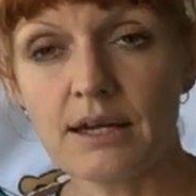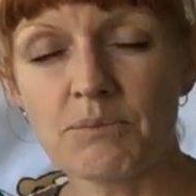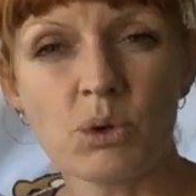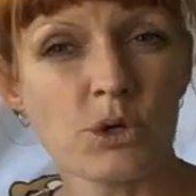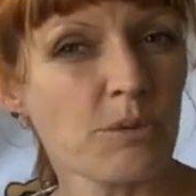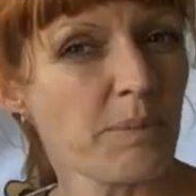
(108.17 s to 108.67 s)

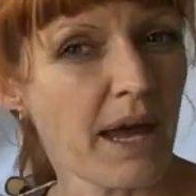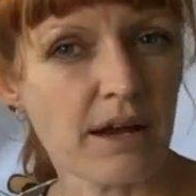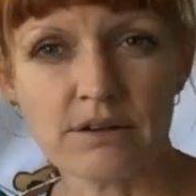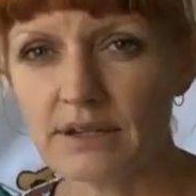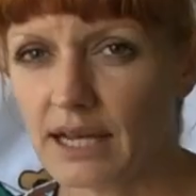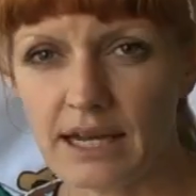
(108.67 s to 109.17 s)
or your
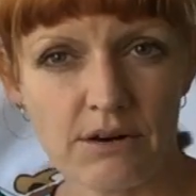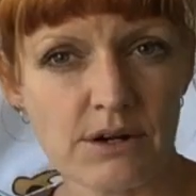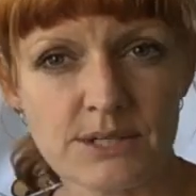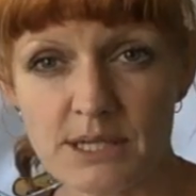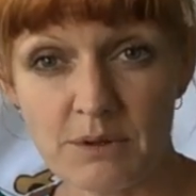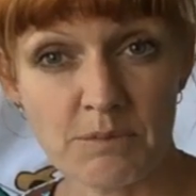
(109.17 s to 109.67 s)
parent care or
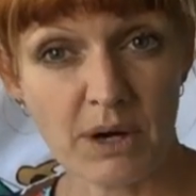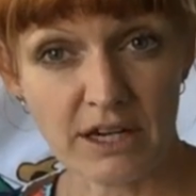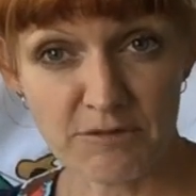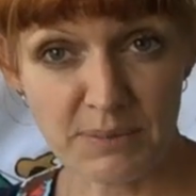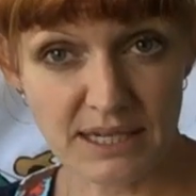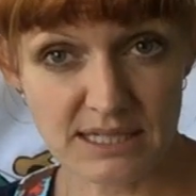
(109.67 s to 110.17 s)
someone might
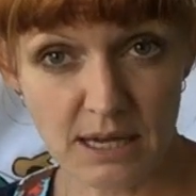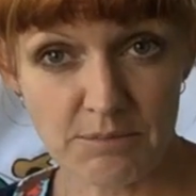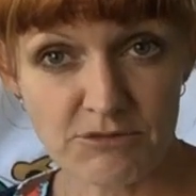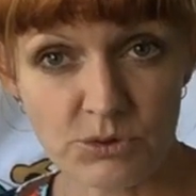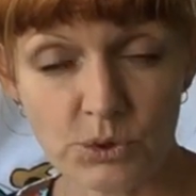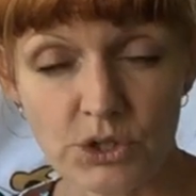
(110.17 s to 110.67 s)
have picked up
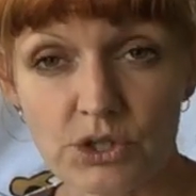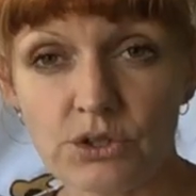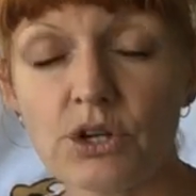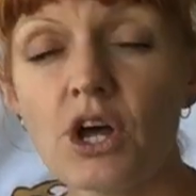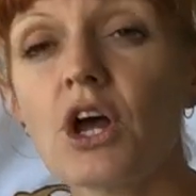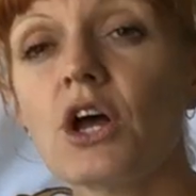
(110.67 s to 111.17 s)
for you,
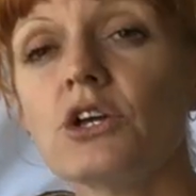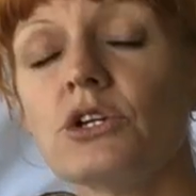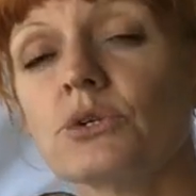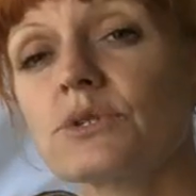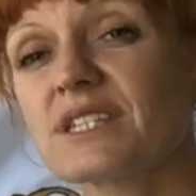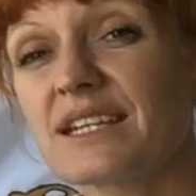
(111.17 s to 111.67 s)

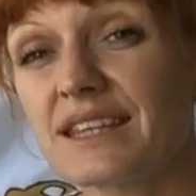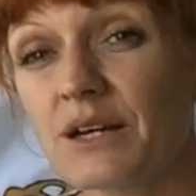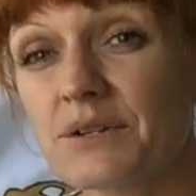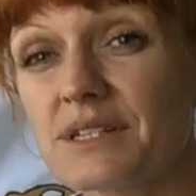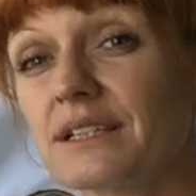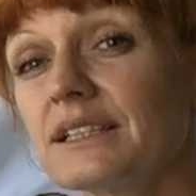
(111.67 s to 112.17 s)
you'll see there
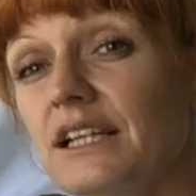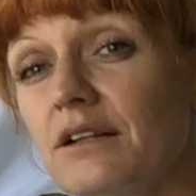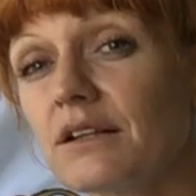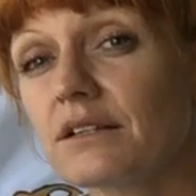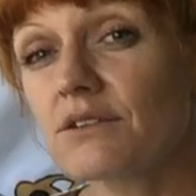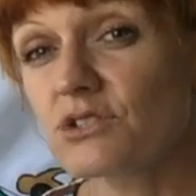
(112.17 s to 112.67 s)
was a
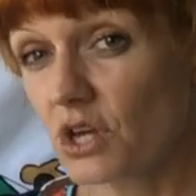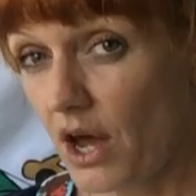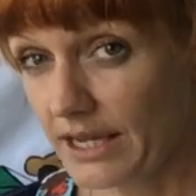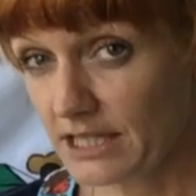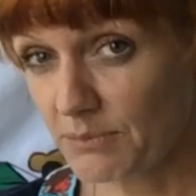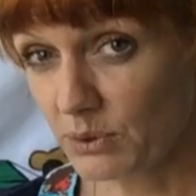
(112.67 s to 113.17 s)
little
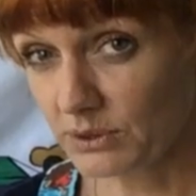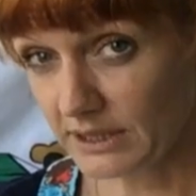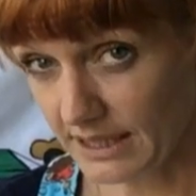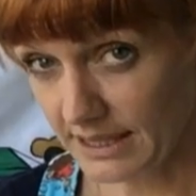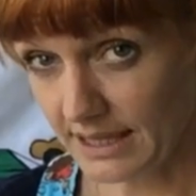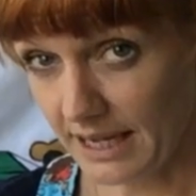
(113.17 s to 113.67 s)
science
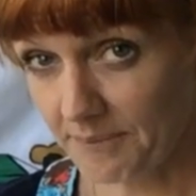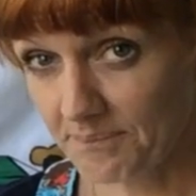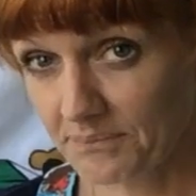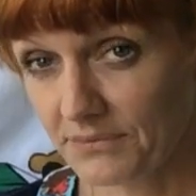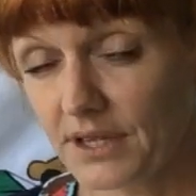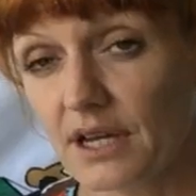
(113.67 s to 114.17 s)
booklet in there.
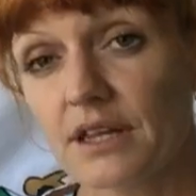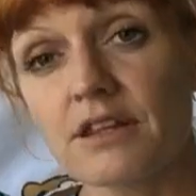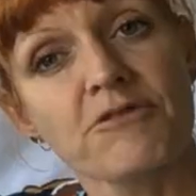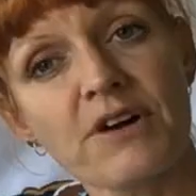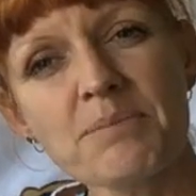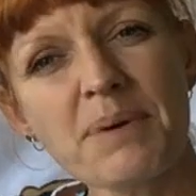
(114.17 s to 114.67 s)
The
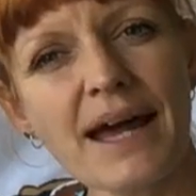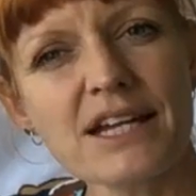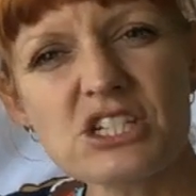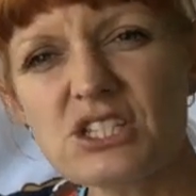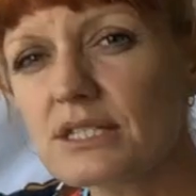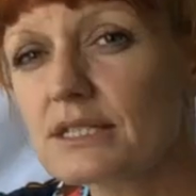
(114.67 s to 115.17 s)
front page
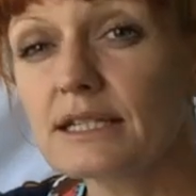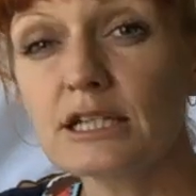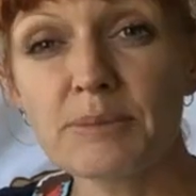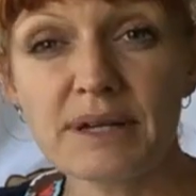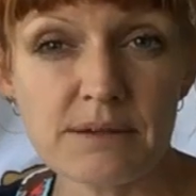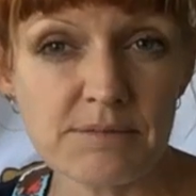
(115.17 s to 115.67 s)
is just a little
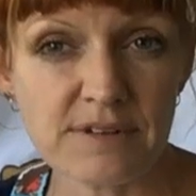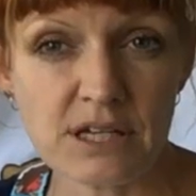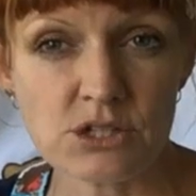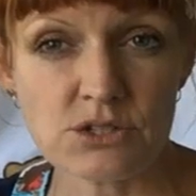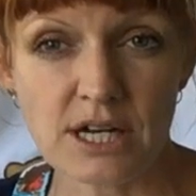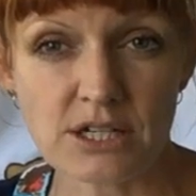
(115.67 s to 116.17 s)
bit of
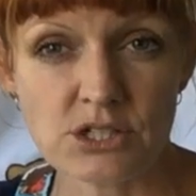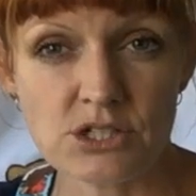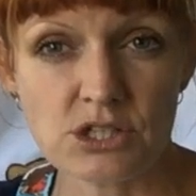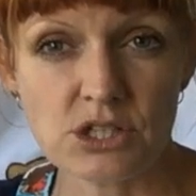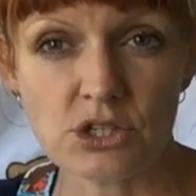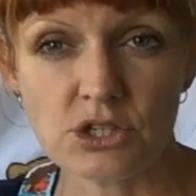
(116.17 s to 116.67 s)
introduction
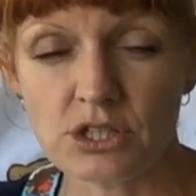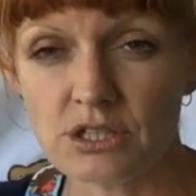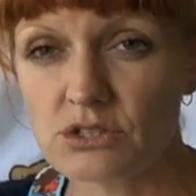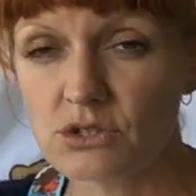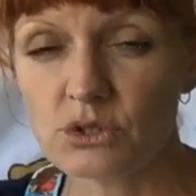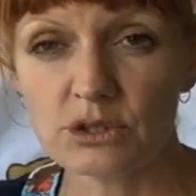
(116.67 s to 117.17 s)
to the unit.
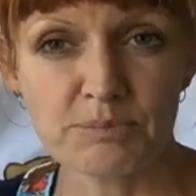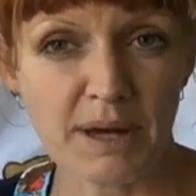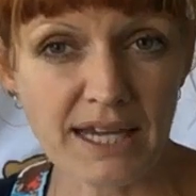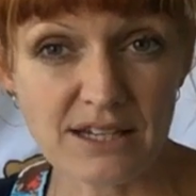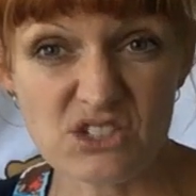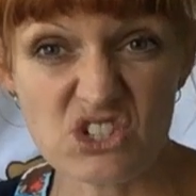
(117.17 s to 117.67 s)
It's called
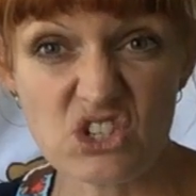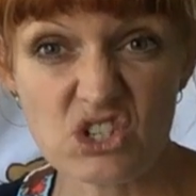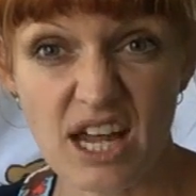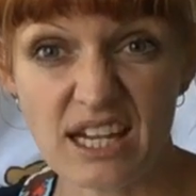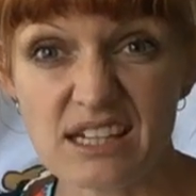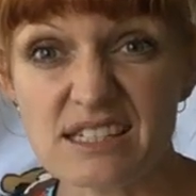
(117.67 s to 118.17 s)
Bangers and
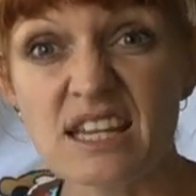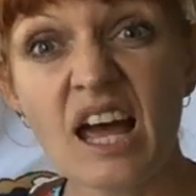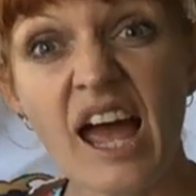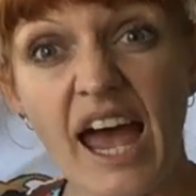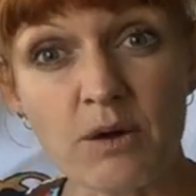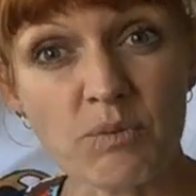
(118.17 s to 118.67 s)
Shakers,
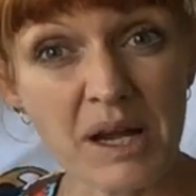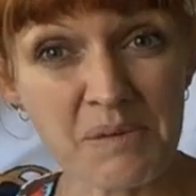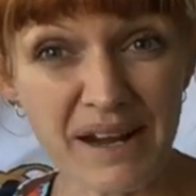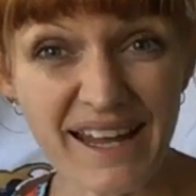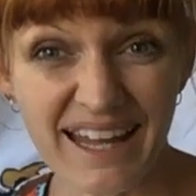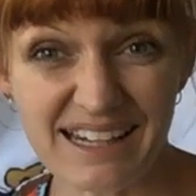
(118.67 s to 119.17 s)
and where
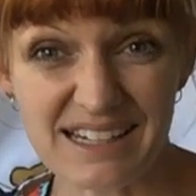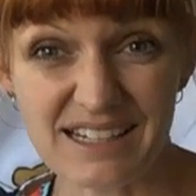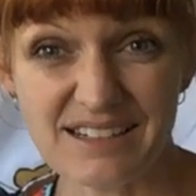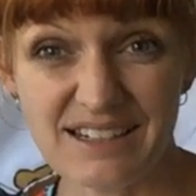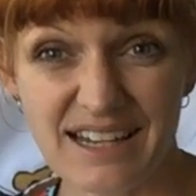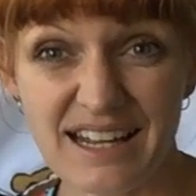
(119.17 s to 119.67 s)
we're headed
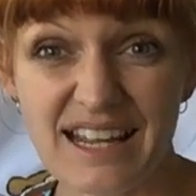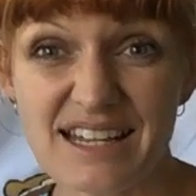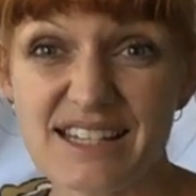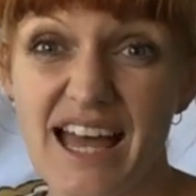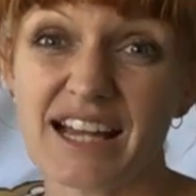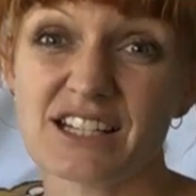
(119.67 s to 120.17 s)

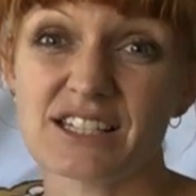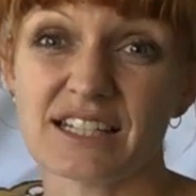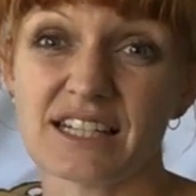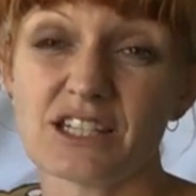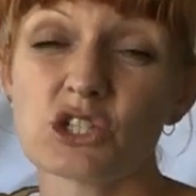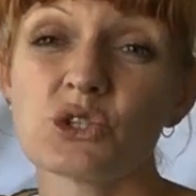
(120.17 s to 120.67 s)
is
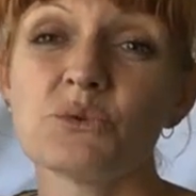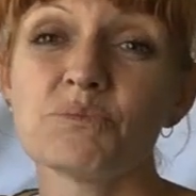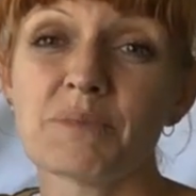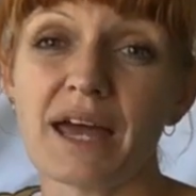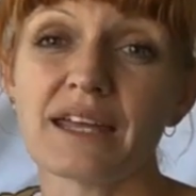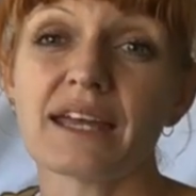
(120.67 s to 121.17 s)
actually to
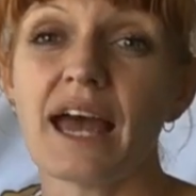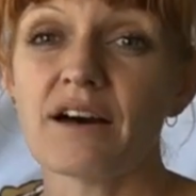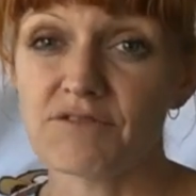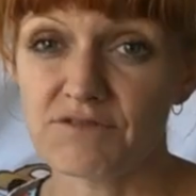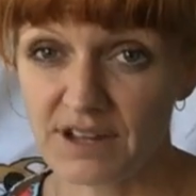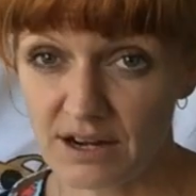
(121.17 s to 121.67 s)
make our
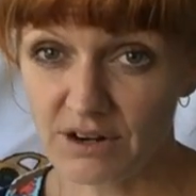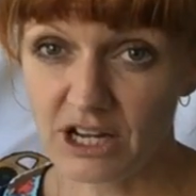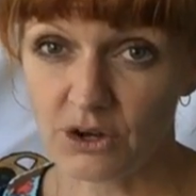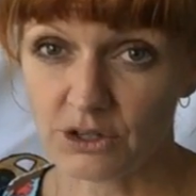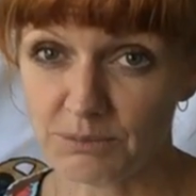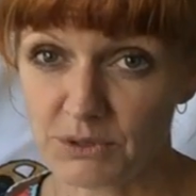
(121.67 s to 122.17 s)
very
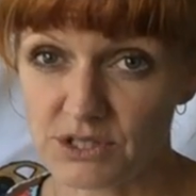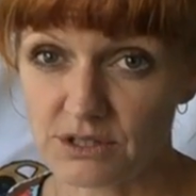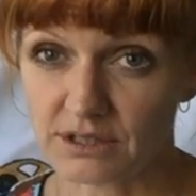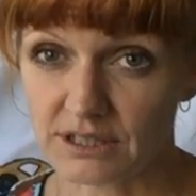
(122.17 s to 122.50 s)
own musical